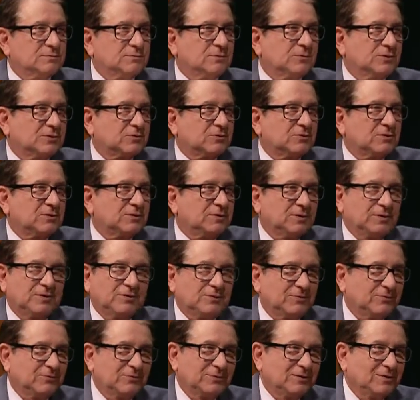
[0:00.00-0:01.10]

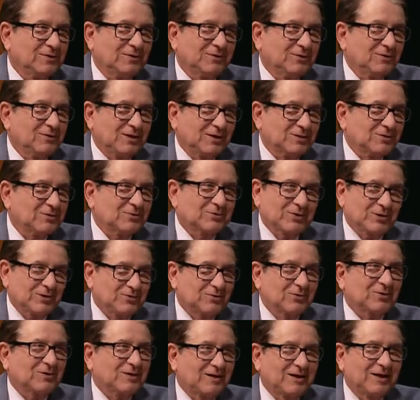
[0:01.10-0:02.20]
The
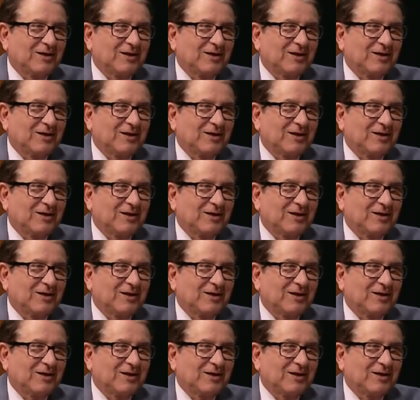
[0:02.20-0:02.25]
legislature can